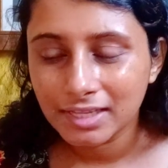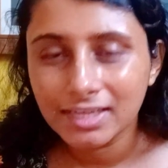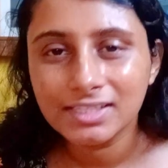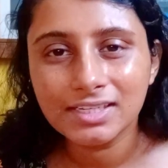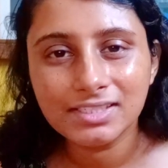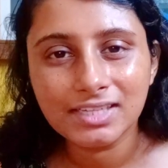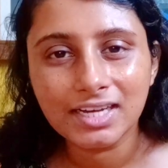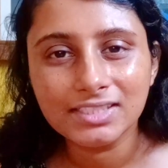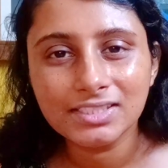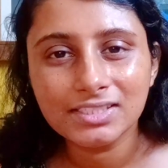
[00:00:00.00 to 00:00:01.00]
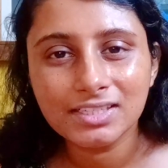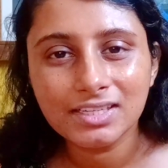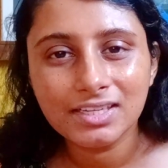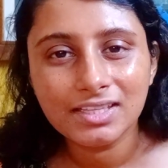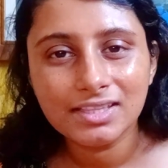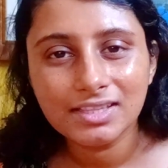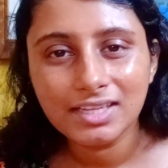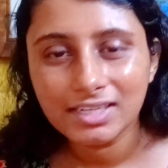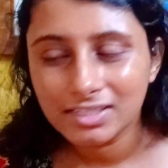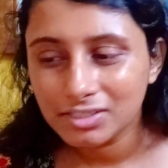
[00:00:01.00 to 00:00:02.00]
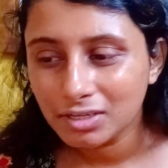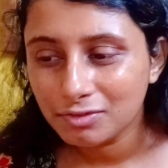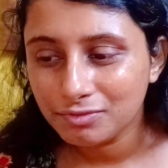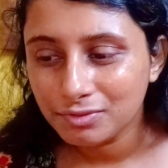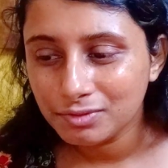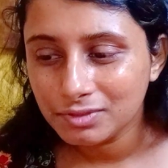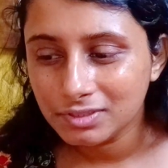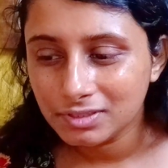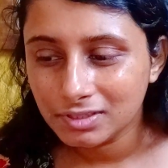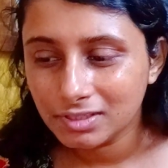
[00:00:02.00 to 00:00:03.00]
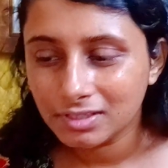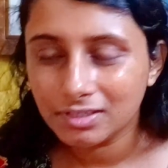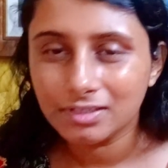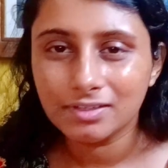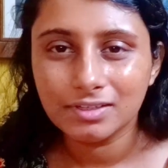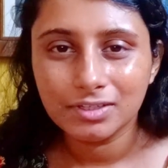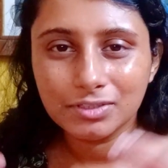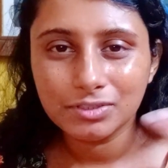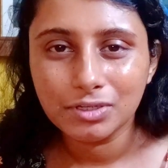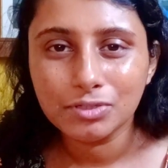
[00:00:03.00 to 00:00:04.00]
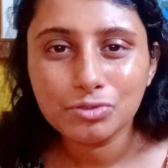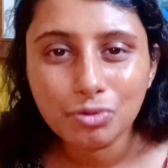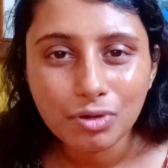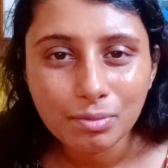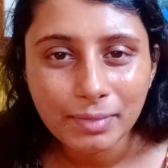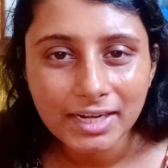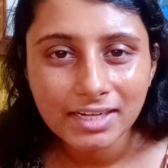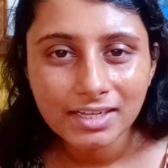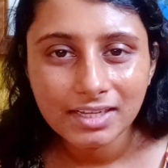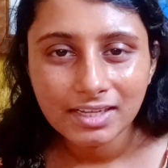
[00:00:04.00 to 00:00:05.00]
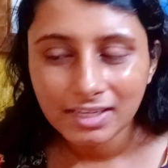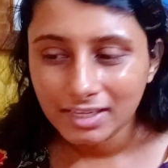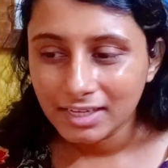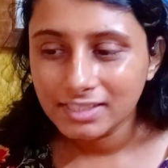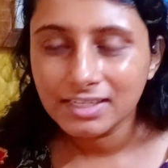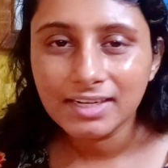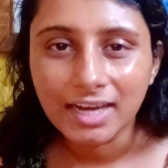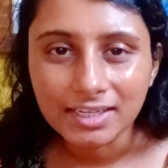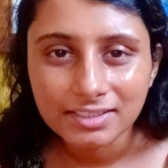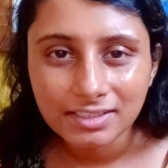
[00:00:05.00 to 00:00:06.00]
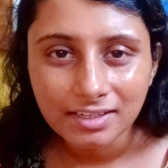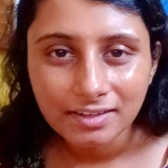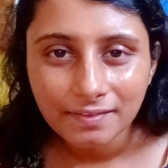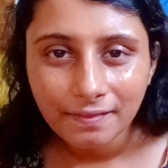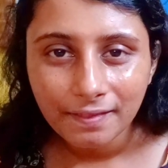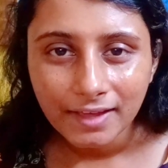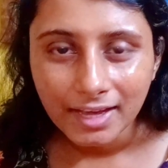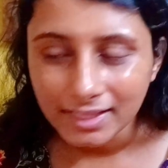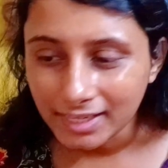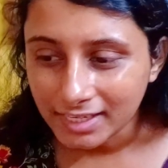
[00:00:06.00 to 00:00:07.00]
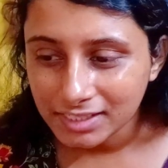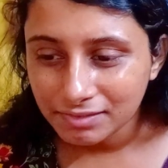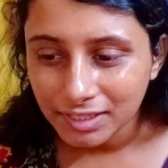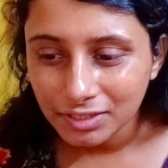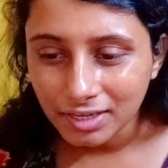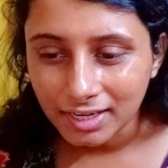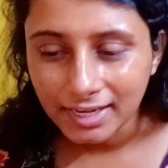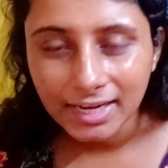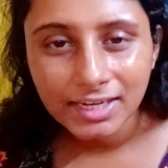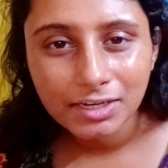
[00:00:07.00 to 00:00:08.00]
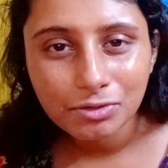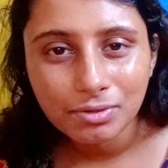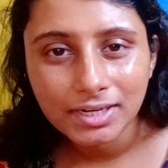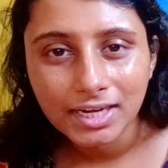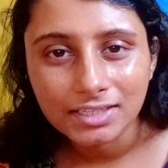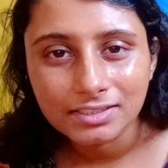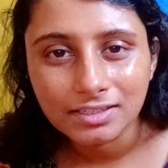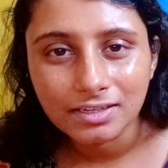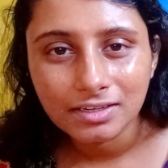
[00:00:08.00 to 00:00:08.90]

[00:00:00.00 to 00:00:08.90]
is a chance that the your soulmate is a dancer, and that is why you are attracted to a dancer.